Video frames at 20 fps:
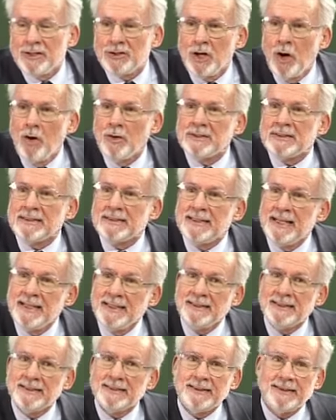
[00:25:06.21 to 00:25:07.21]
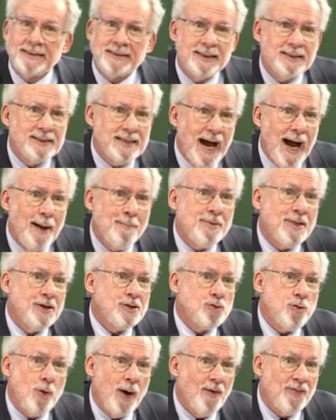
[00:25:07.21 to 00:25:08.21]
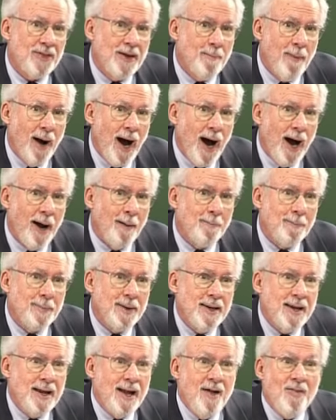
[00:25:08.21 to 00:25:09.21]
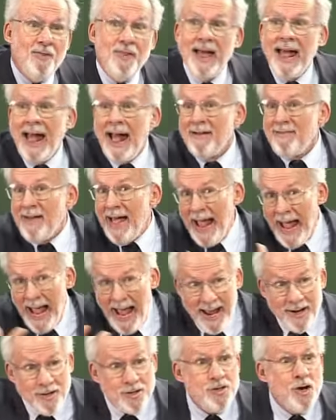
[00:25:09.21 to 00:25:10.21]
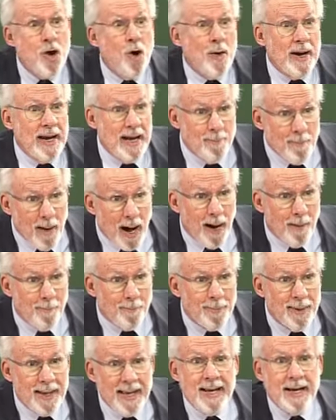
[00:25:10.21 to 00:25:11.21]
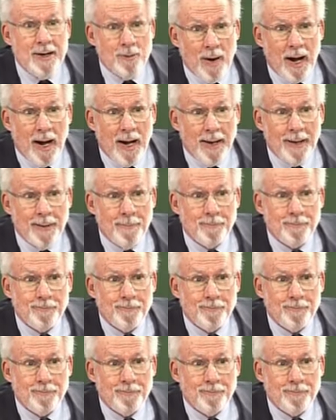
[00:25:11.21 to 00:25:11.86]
So since the time of the 12th Imam, they have had no Imam in Iran.